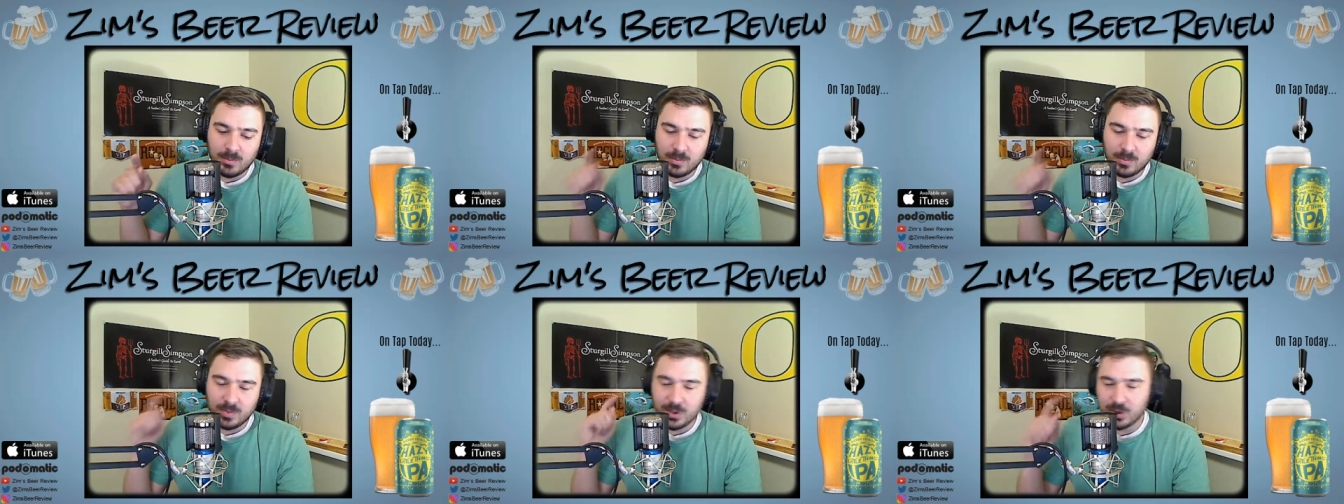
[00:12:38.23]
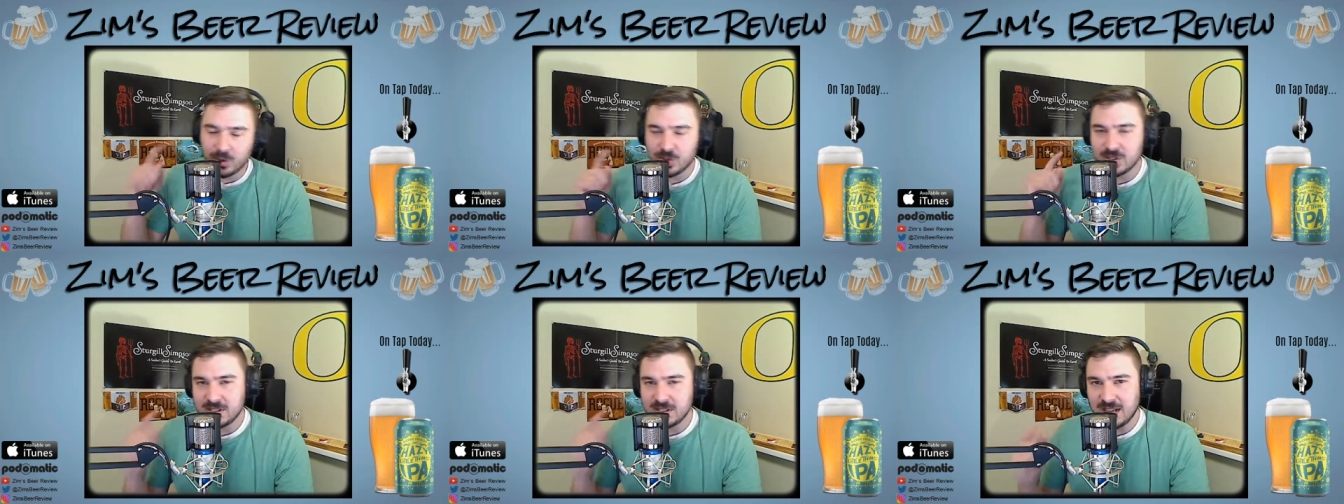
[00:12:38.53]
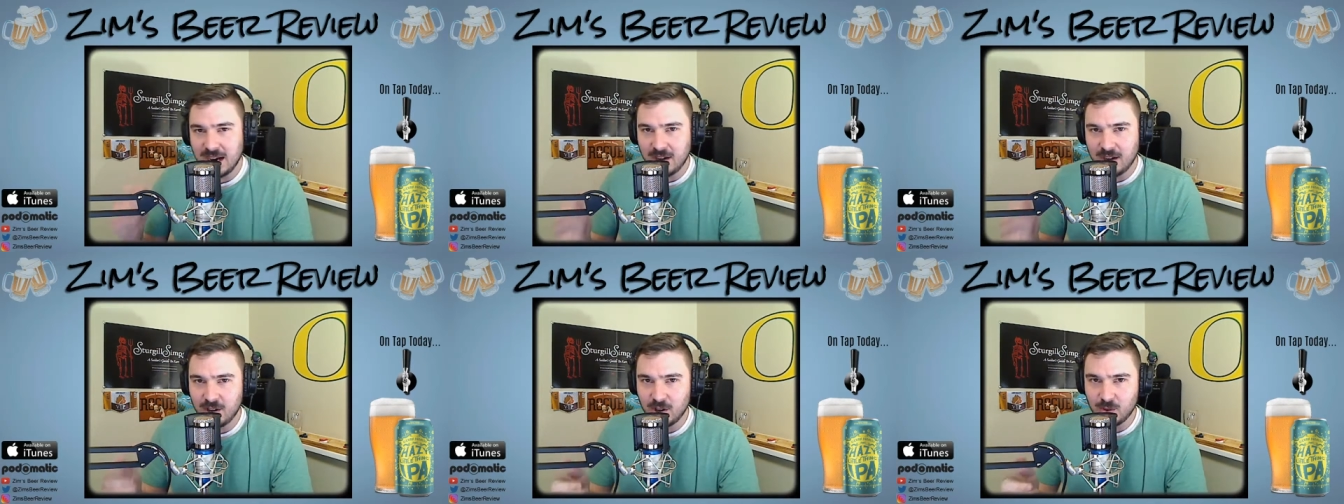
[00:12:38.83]
Little
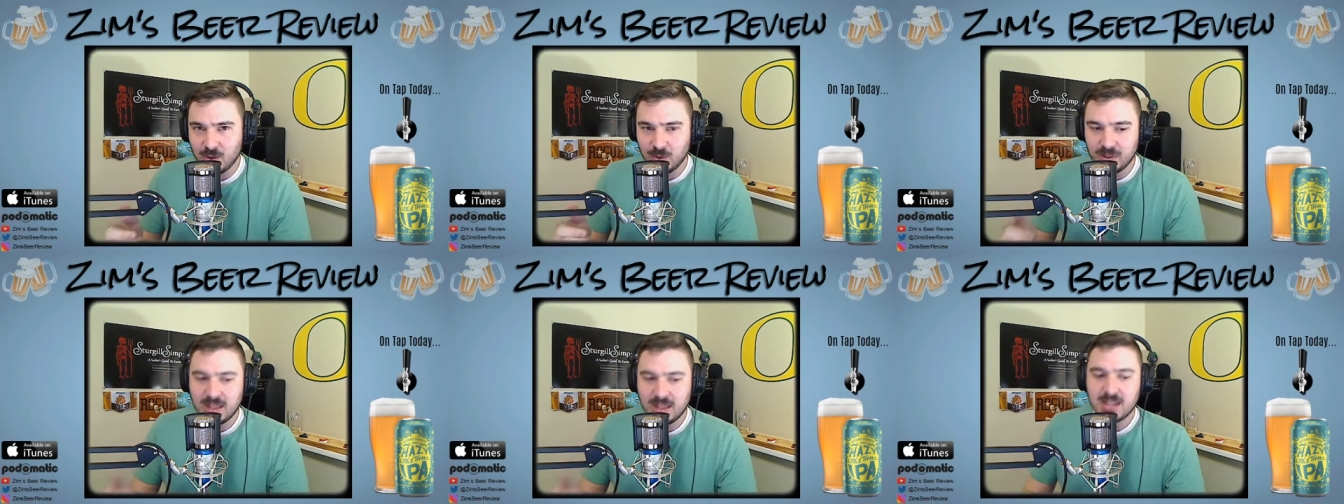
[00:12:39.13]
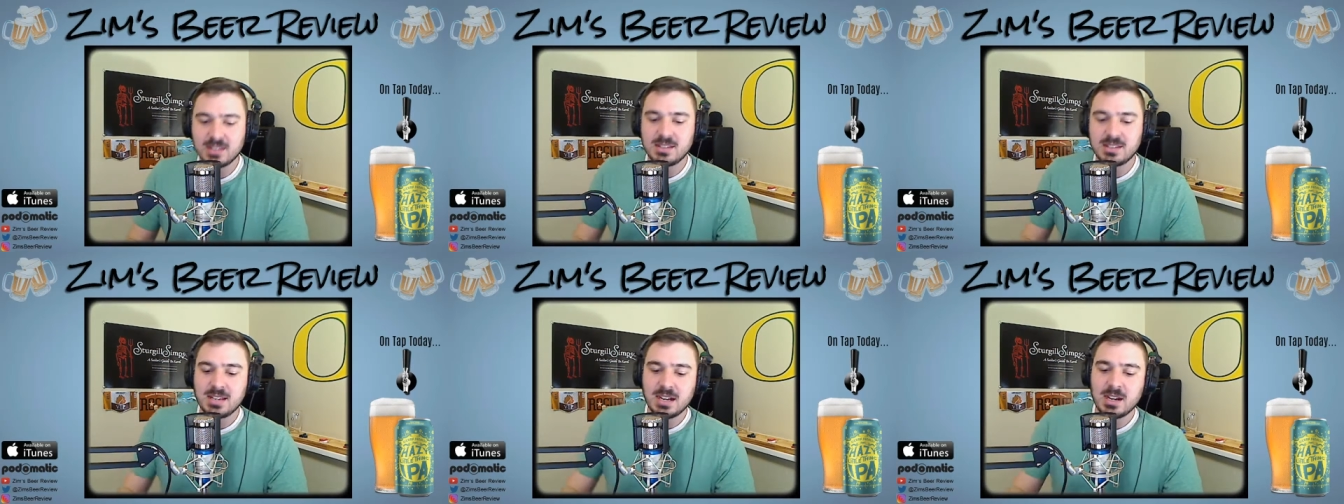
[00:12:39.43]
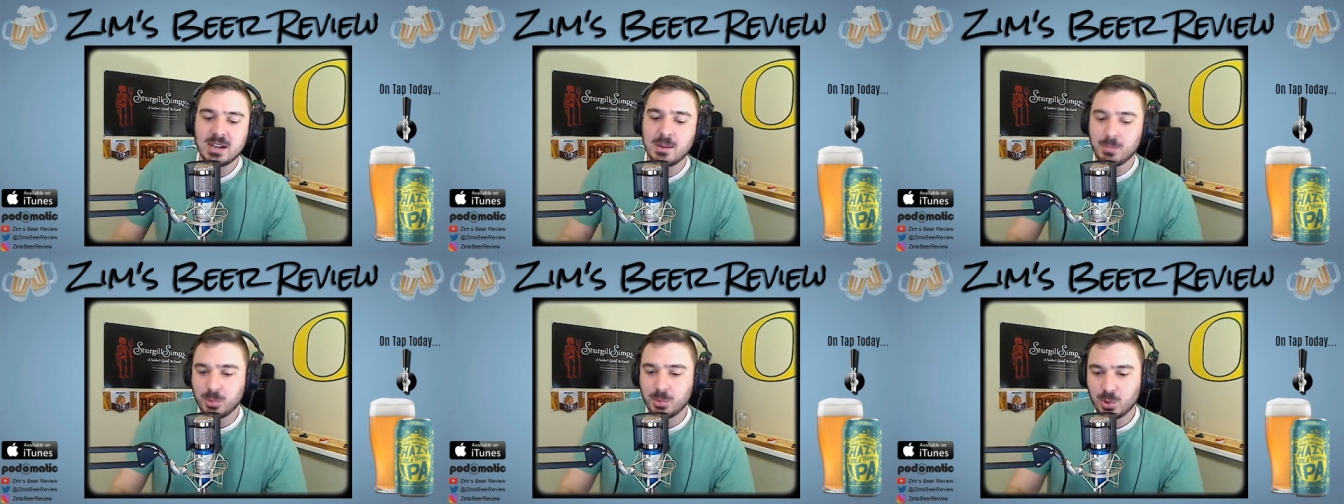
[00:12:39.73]
side note with that
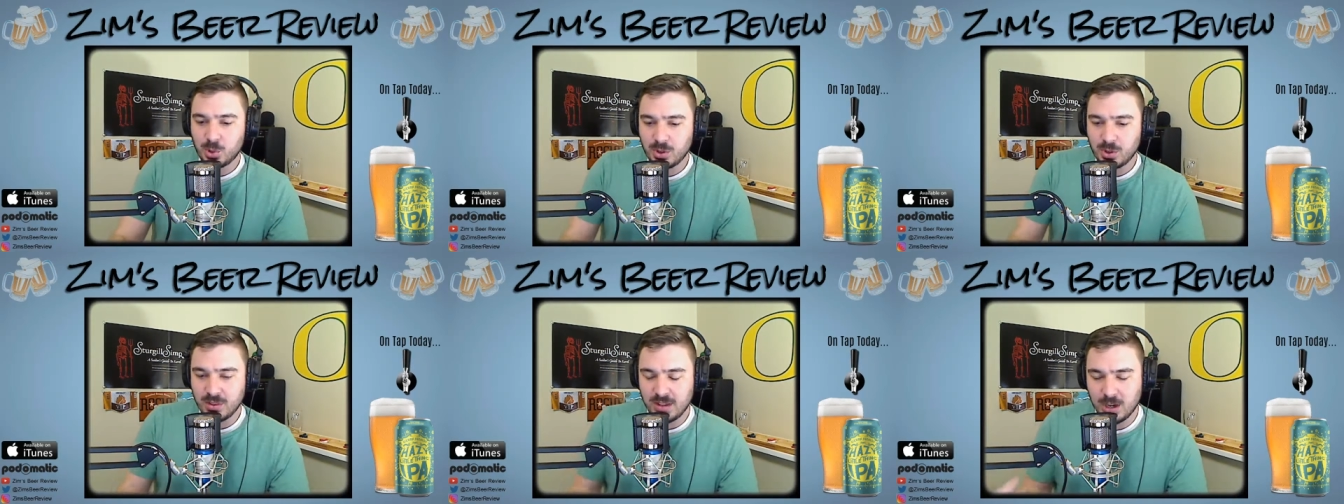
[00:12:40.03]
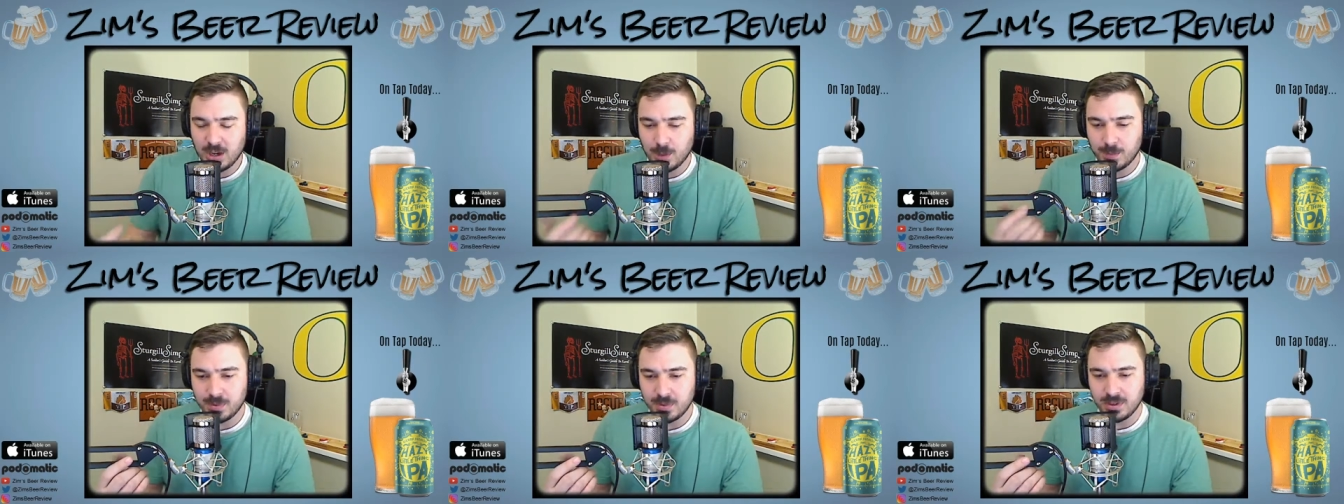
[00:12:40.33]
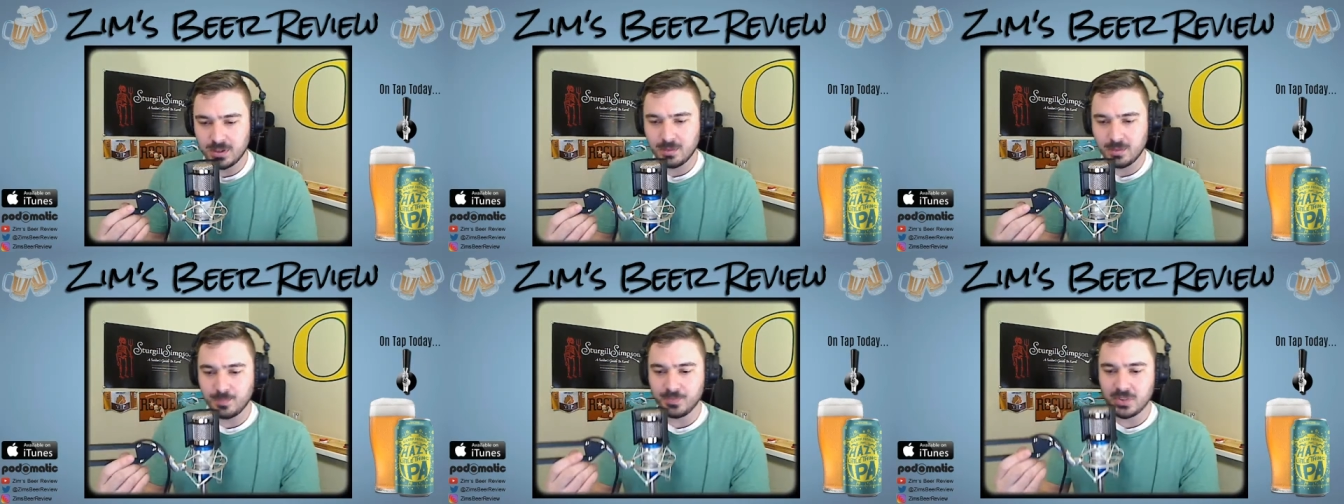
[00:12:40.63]
second brewery they
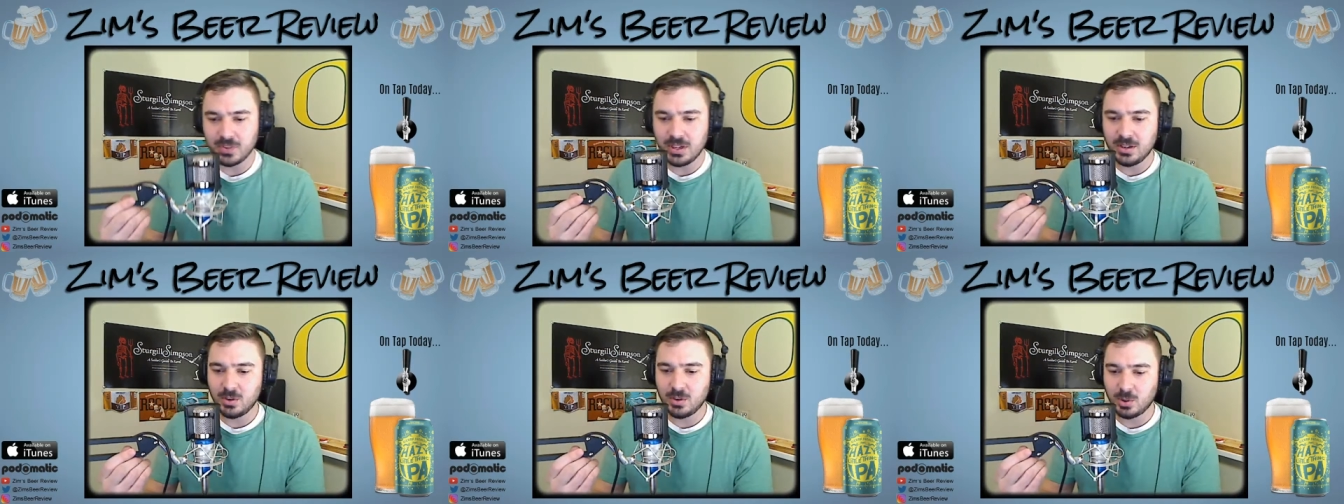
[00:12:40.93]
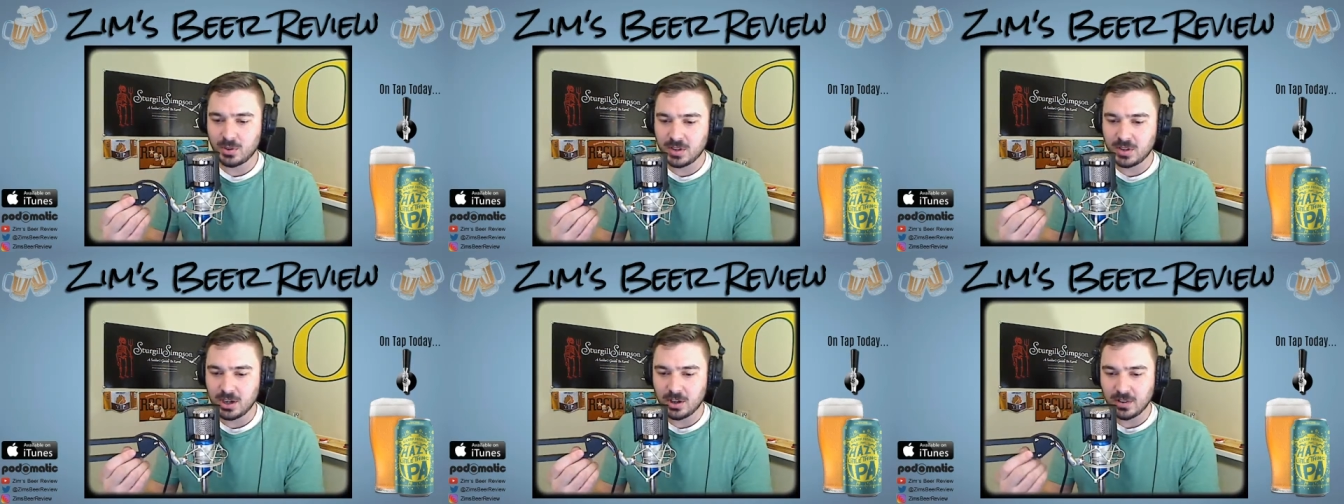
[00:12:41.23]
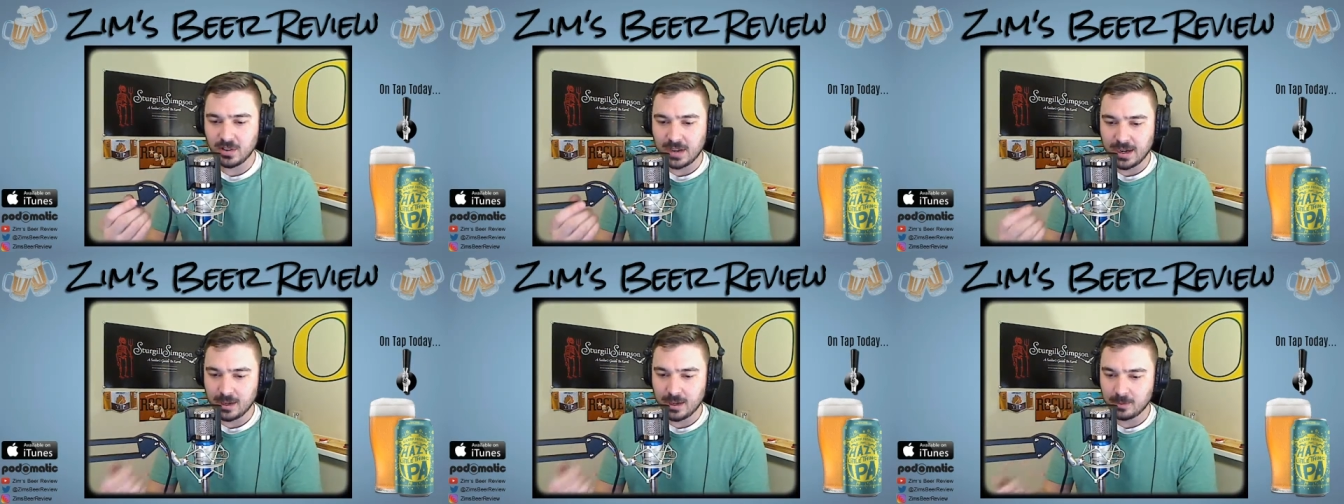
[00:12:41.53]
opened in North
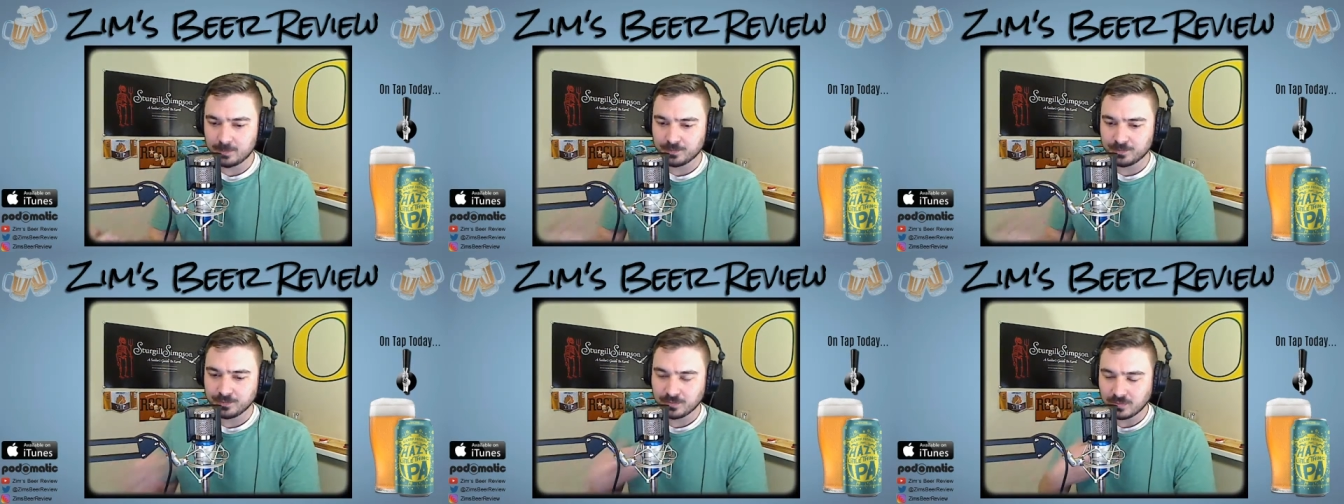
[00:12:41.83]
Carolina.